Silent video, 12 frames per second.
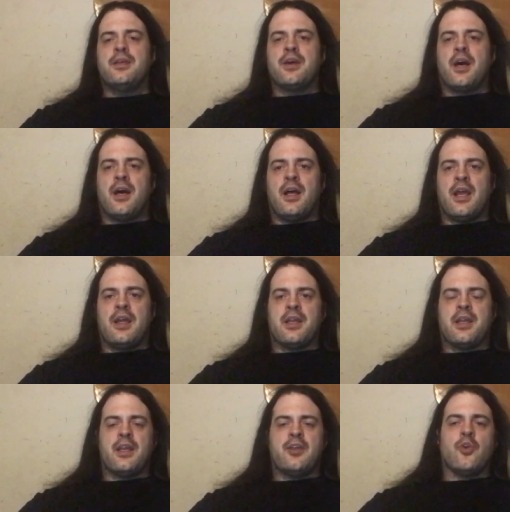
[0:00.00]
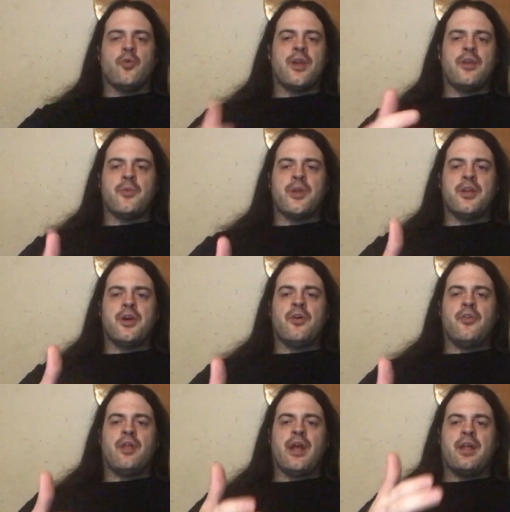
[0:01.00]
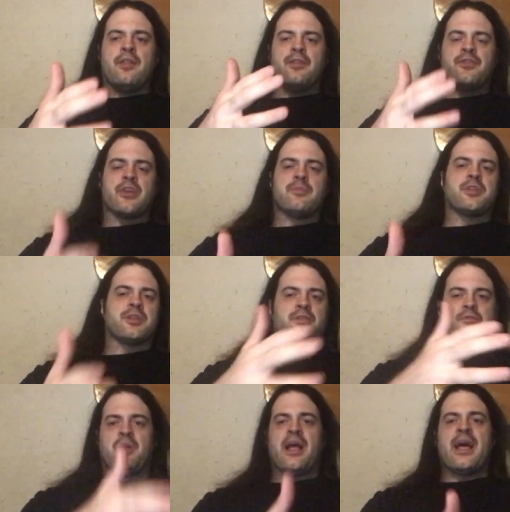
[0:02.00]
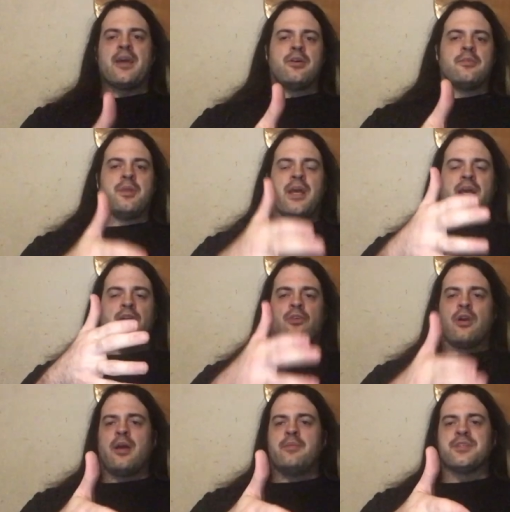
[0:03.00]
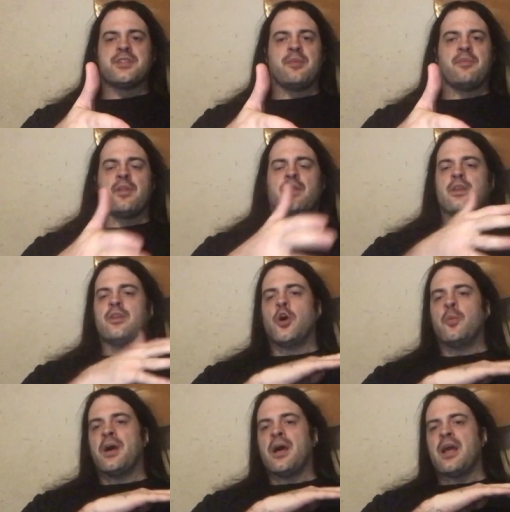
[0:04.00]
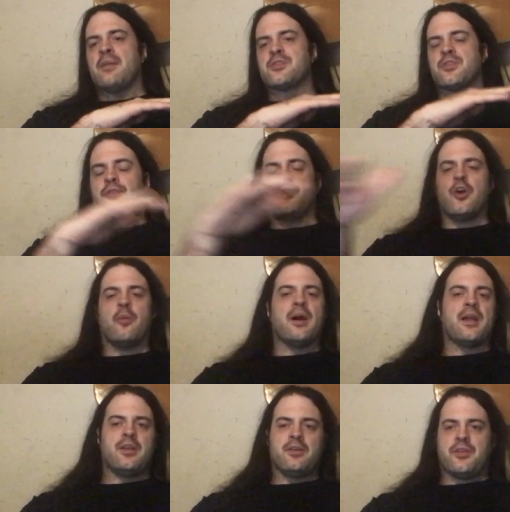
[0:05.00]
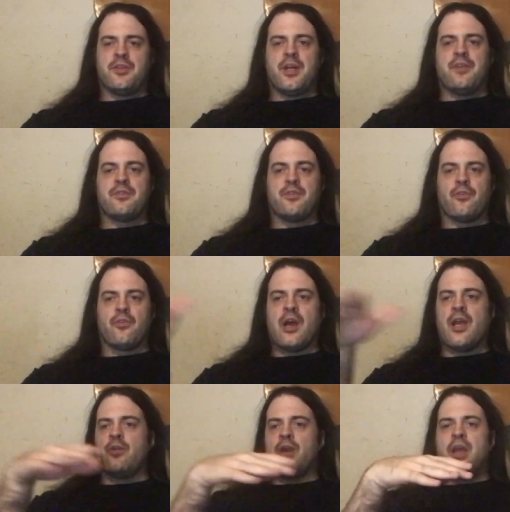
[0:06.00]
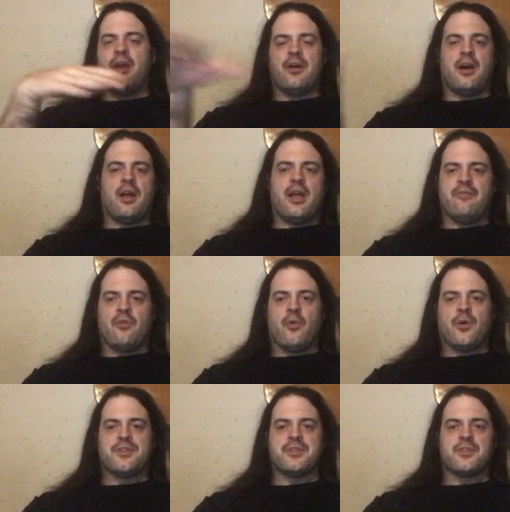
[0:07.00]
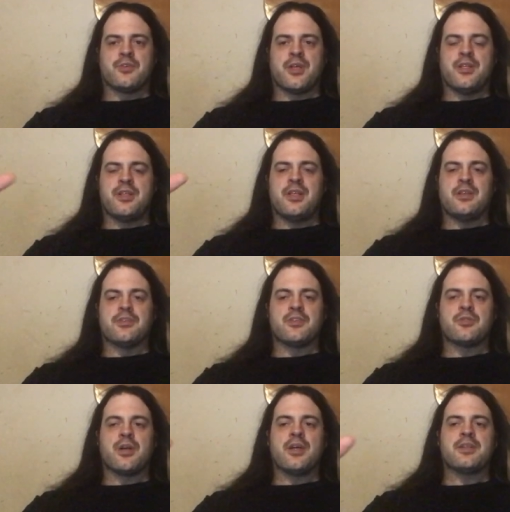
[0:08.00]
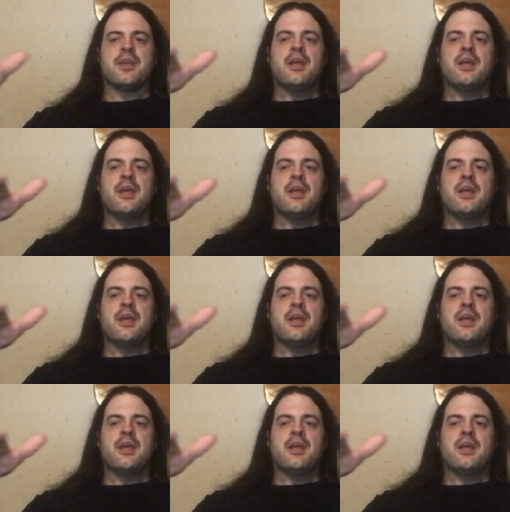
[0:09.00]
Uh, and again, you know, we, we know that the subject of black on black crime is something that nobody, absolutely nobody on the left or the right uh, ever wants to try to deconstruct.